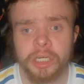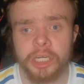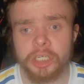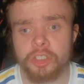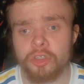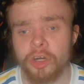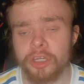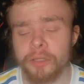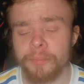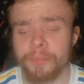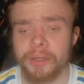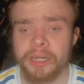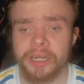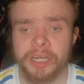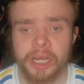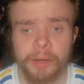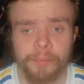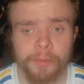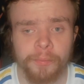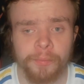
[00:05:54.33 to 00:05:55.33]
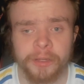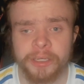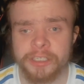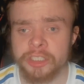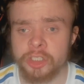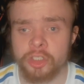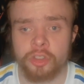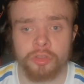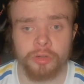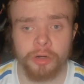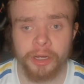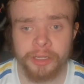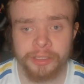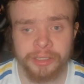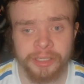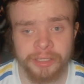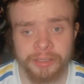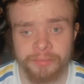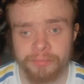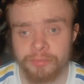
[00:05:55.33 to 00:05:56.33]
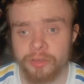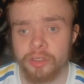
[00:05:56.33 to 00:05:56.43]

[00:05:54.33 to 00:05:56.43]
He tried to beat a couple of players. He tried to,